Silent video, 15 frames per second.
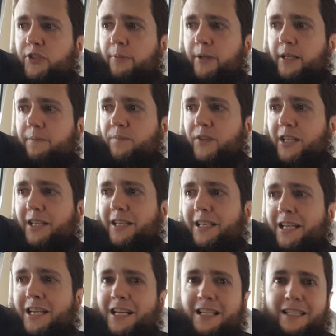I mean,
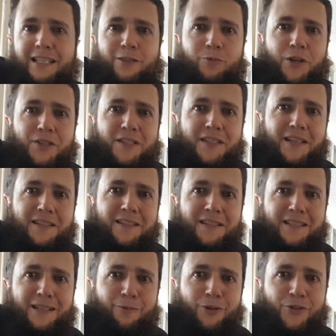this one says that
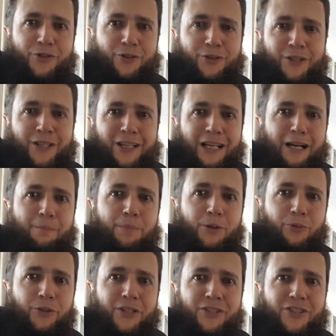a
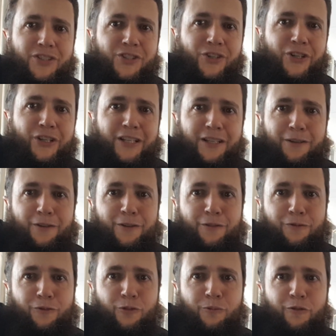building society, a
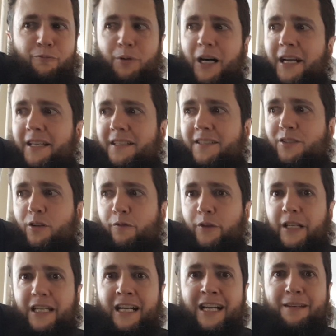form of bank, is
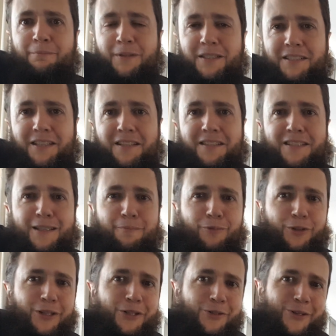offering 8%
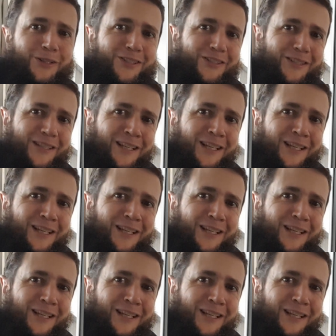simple interest.